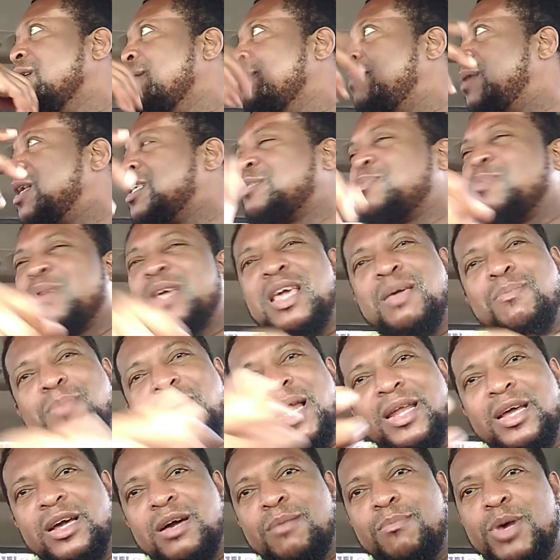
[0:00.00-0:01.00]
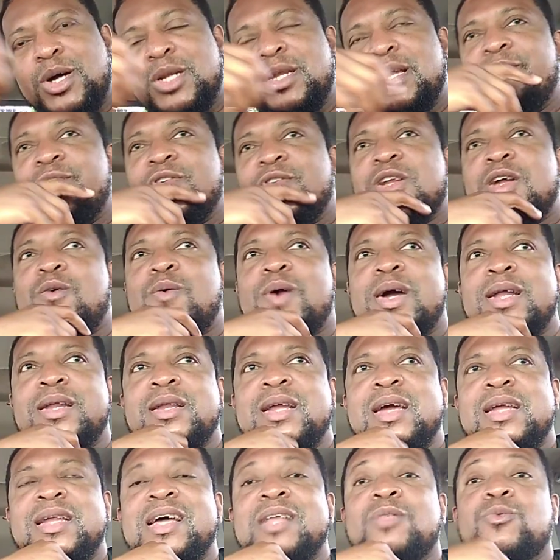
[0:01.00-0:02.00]
Plus, we give him a little money every now and
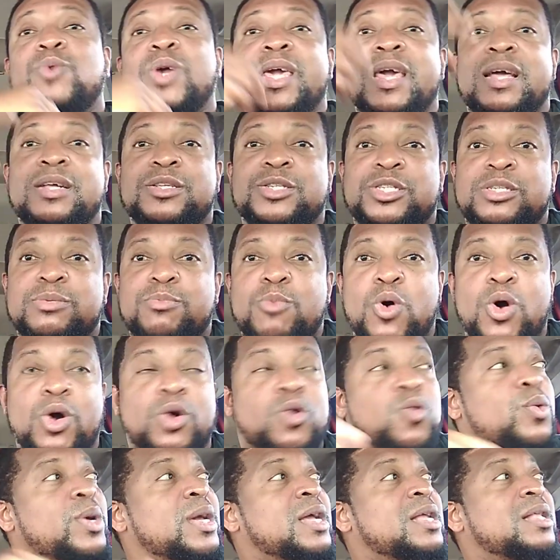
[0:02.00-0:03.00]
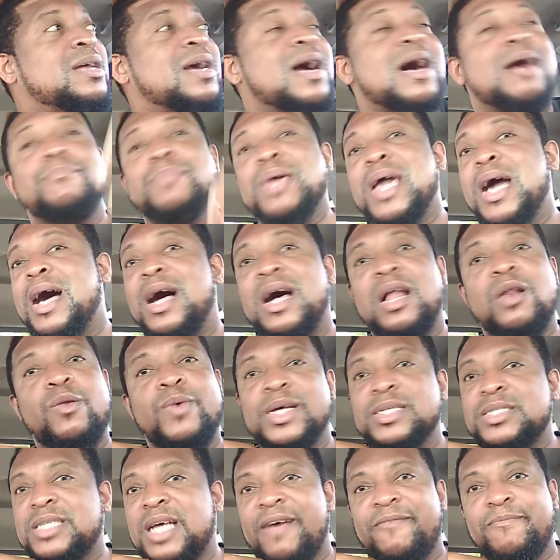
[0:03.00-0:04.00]
then, and we can smoke weed, because me
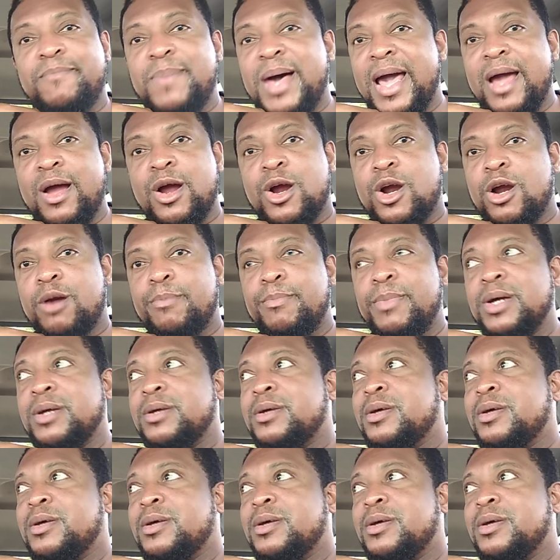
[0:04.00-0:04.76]
always have my herb.